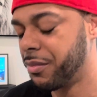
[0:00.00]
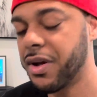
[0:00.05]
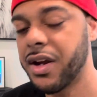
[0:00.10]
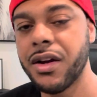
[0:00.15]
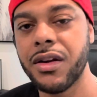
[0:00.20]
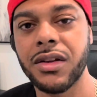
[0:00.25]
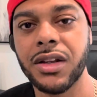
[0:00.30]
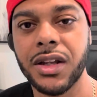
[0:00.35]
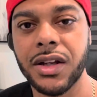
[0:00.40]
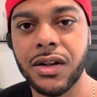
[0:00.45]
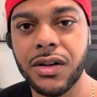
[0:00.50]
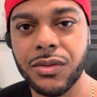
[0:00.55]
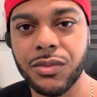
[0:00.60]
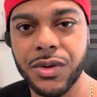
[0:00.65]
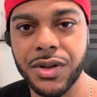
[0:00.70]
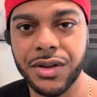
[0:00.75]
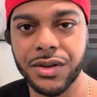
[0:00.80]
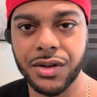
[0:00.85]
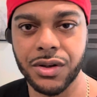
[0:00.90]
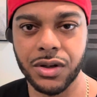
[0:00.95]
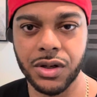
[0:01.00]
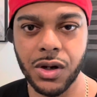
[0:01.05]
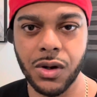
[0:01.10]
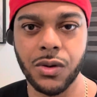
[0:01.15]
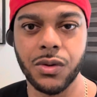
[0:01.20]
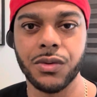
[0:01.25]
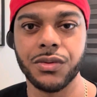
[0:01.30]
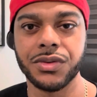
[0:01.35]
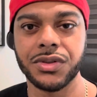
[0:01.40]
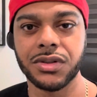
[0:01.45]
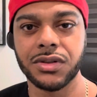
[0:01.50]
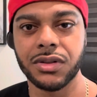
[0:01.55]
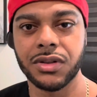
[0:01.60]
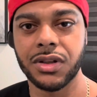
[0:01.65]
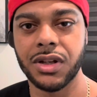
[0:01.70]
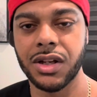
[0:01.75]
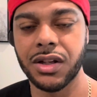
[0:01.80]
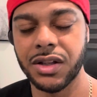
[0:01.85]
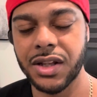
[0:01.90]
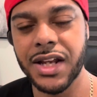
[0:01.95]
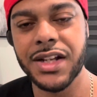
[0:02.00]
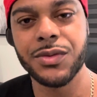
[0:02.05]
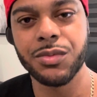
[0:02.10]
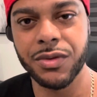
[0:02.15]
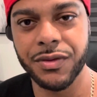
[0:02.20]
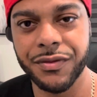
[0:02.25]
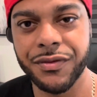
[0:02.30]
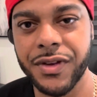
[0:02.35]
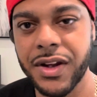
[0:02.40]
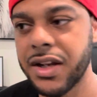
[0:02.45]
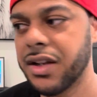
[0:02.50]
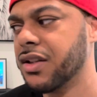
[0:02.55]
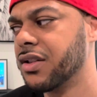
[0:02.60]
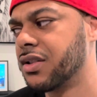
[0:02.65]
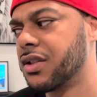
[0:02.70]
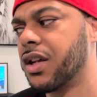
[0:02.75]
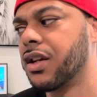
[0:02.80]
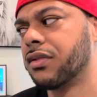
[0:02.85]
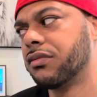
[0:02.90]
parallel with your goals. That's when fate is like,